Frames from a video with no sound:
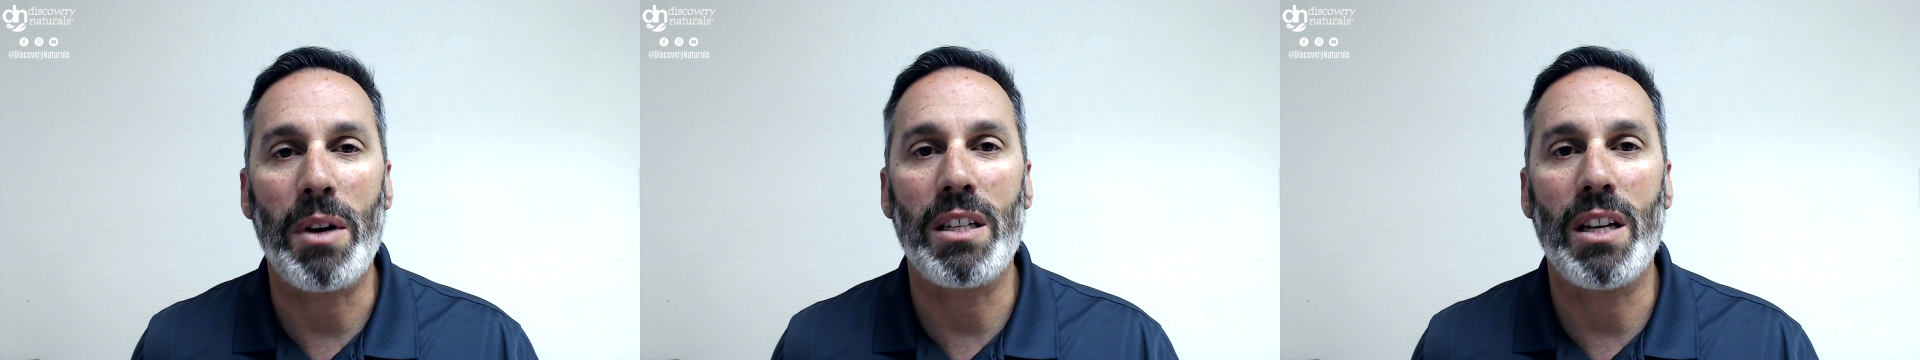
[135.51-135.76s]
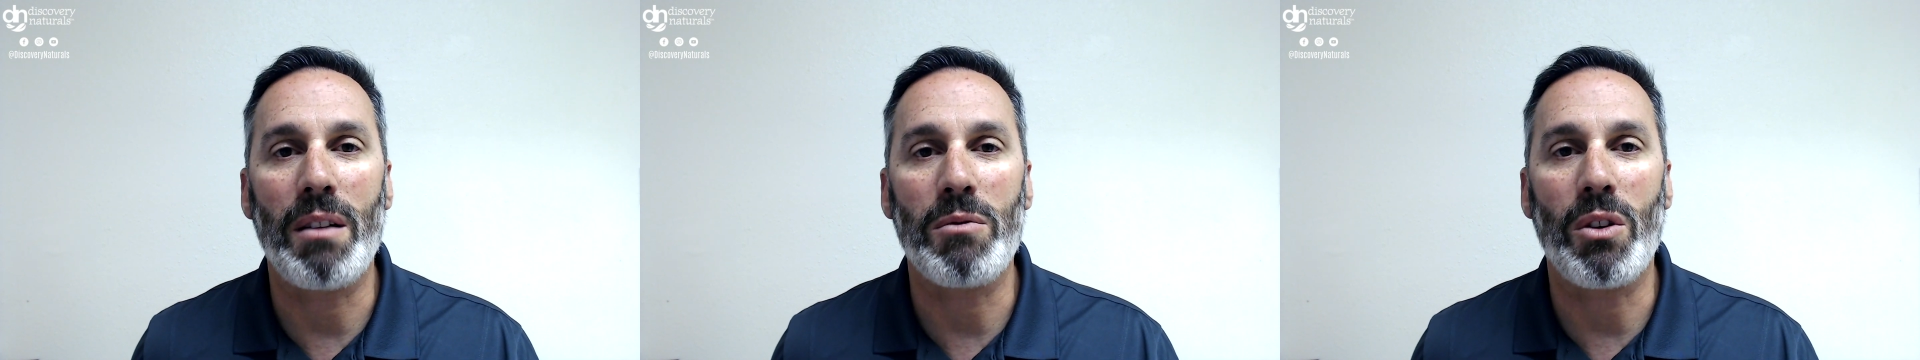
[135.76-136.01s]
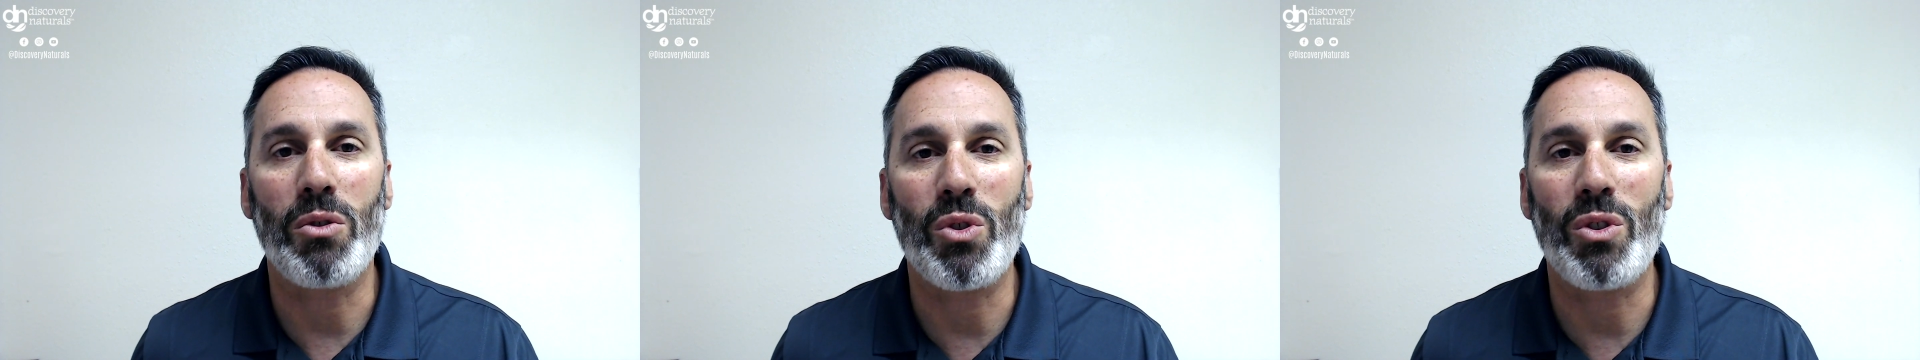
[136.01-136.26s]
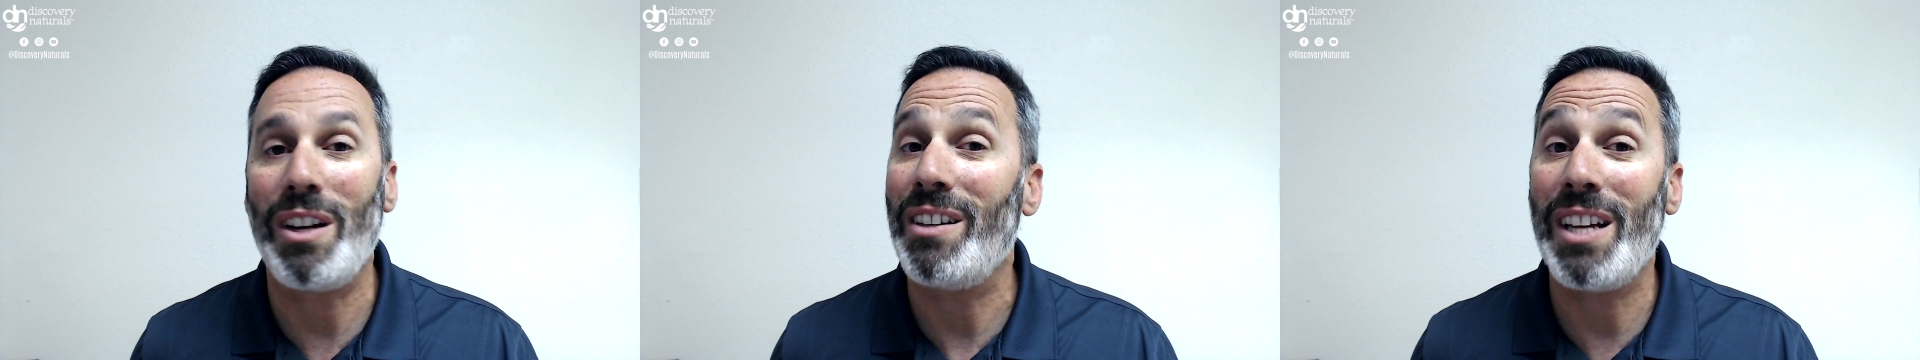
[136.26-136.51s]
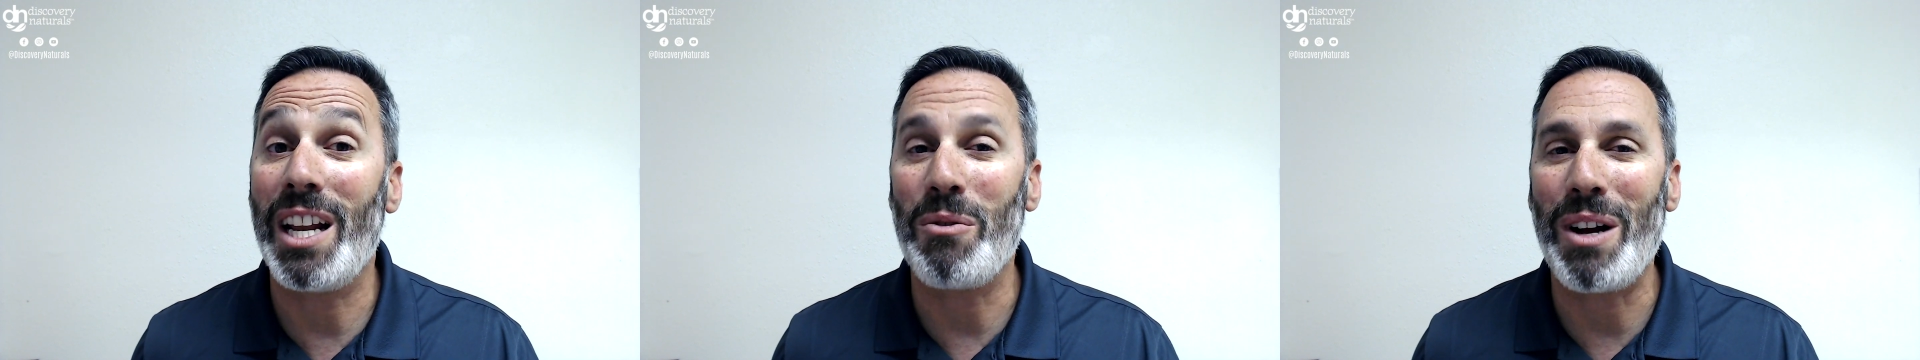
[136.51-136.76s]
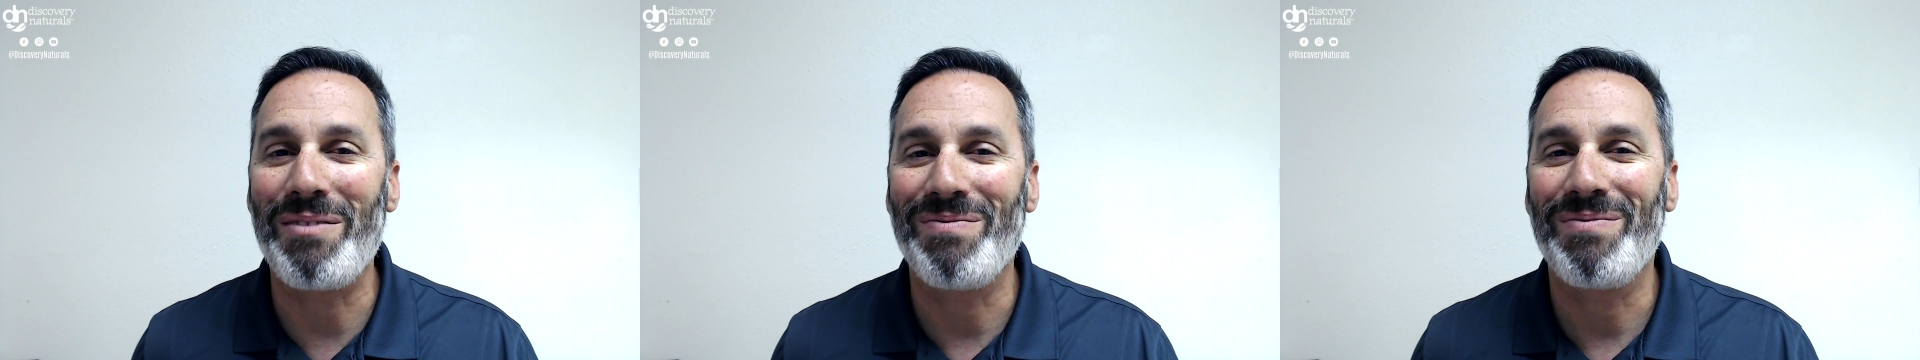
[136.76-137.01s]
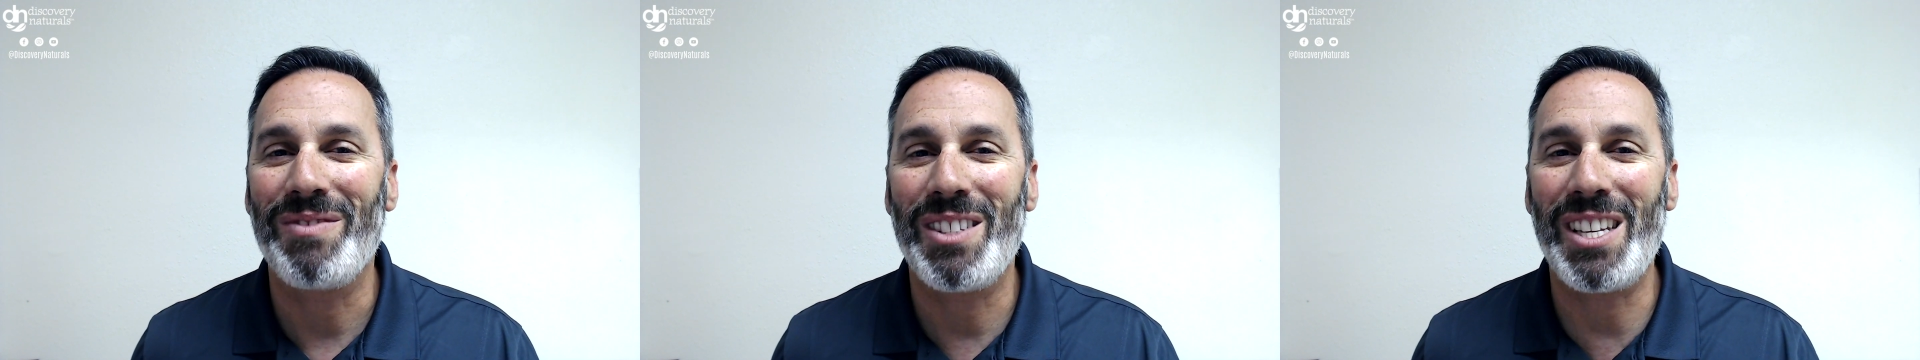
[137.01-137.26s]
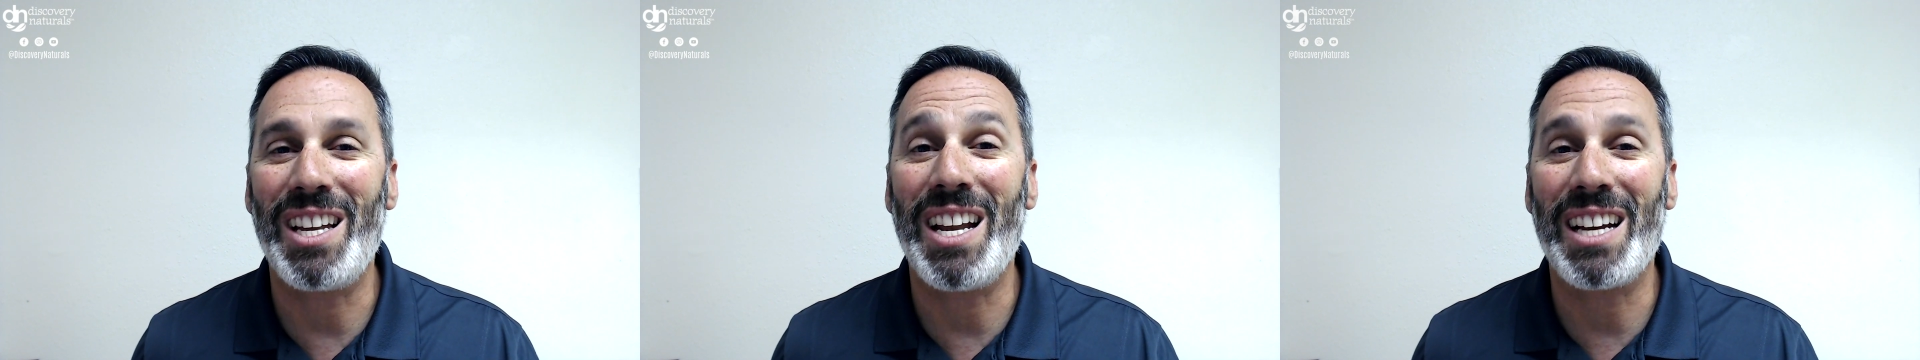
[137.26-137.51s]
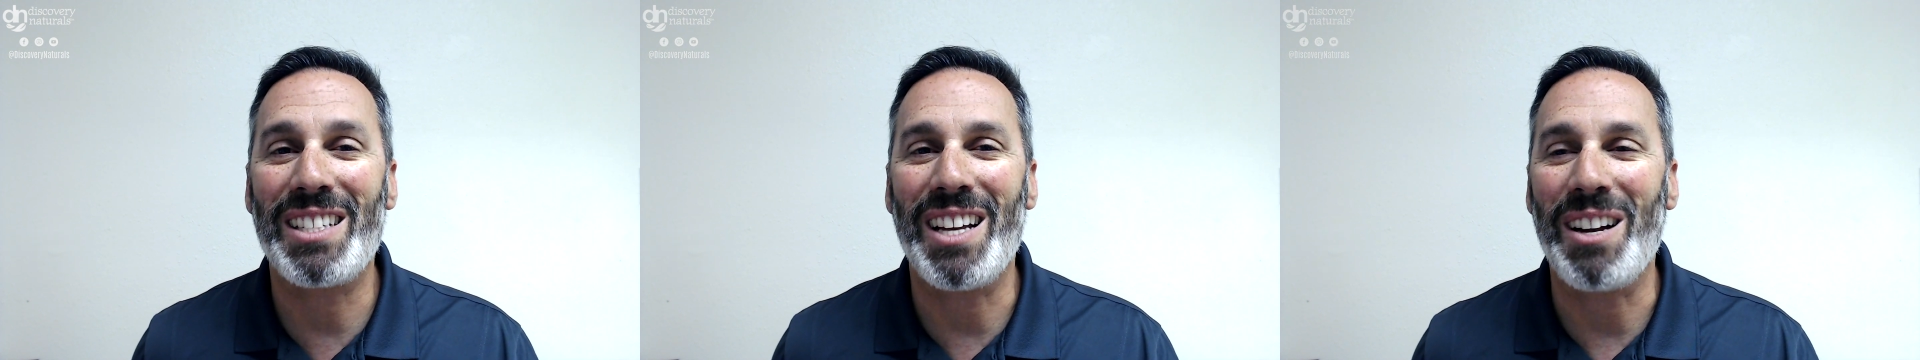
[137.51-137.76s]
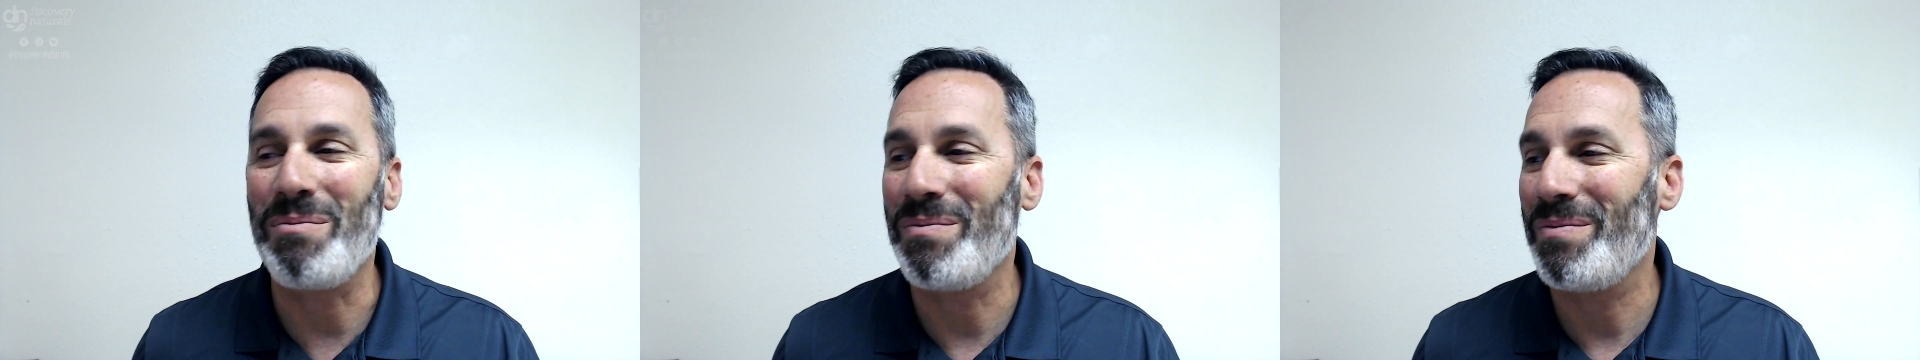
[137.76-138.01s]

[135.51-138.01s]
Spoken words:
time zone straight. Anyway, see you next time.